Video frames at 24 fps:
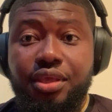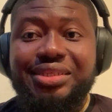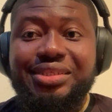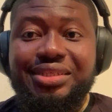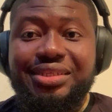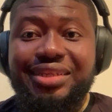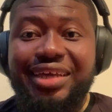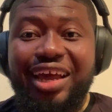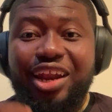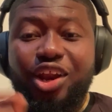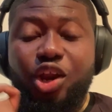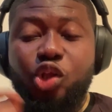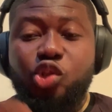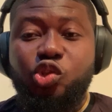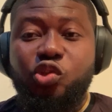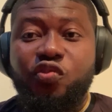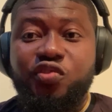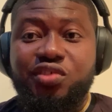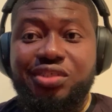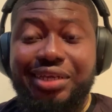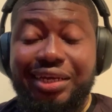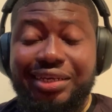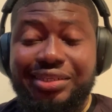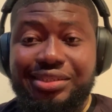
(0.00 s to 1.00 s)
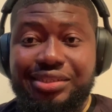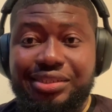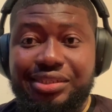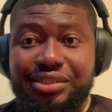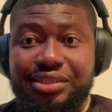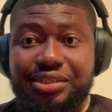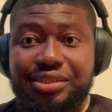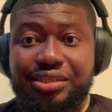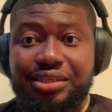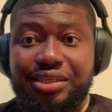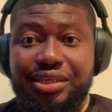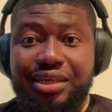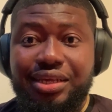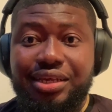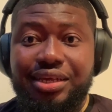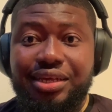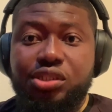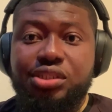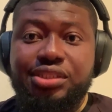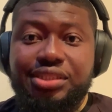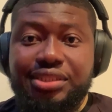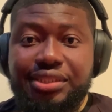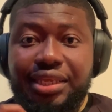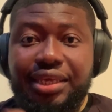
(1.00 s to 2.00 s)
Missing a lot of chances,
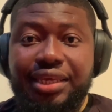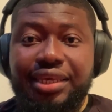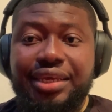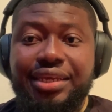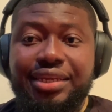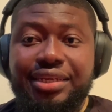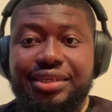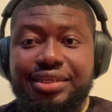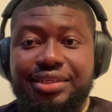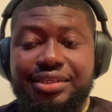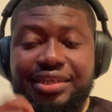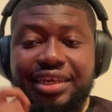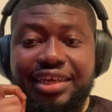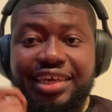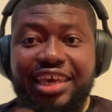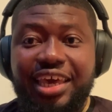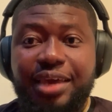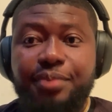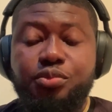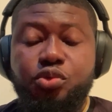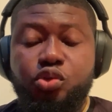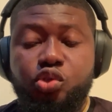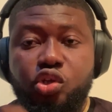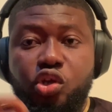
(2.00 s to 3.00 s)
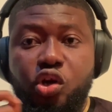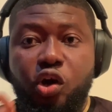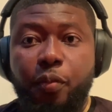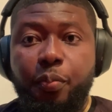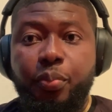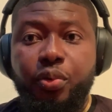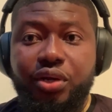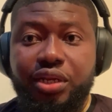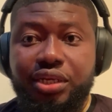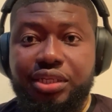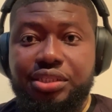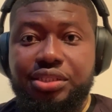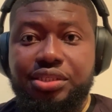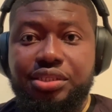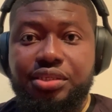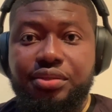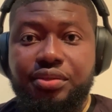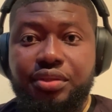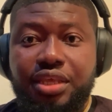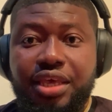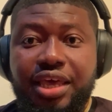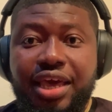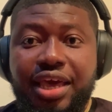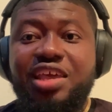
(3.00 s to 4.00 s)
not taking the game to the
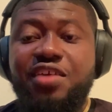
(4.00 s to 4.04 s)
opponent.